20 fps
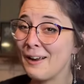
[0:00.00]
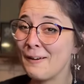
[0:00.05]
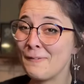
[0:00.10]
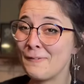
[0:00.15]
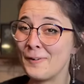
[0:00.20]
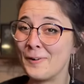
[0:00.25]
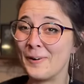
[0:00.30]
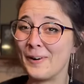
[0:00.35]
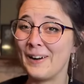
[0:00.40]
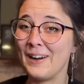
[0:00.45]

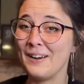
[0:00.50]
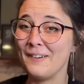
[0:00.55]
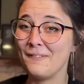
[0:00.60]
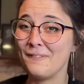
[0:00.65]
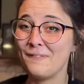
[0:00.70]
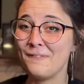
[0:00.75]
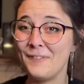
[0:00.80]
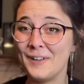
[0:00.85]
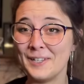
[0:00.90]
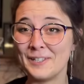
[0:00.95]
for in
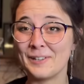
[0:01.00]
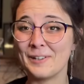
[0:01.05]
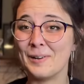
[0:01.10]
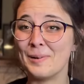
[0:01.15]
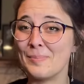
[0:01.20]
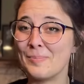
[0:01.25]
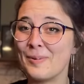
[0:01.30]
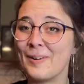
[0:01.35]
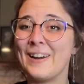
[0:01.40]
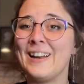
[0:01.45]

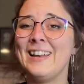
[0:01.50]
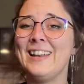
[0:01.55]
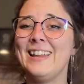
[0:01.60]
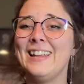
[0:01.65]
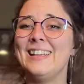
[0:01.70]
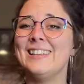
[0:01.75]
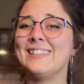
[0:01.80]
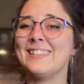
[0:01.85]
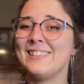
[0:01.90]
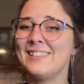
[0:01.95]
physical print
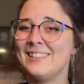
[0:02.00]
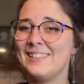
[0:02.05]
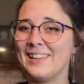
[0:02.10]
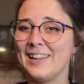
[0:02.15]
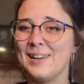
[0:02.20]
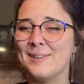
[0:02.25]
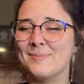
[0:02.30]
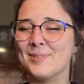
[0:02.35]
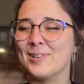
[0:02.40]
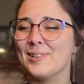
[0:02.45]
is
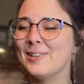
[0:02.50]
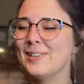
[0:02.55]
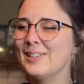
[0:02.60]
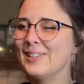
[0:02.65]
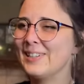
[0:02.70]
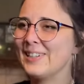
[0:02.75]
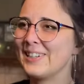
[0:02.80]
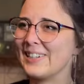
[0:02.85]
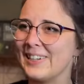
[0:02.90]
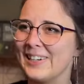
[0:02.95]
Sable
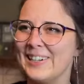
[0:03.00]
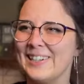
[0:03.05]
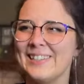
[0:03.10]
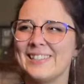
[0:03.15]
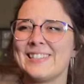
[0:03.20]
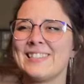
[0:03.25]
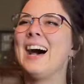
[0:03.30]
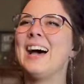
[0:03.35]
Curse.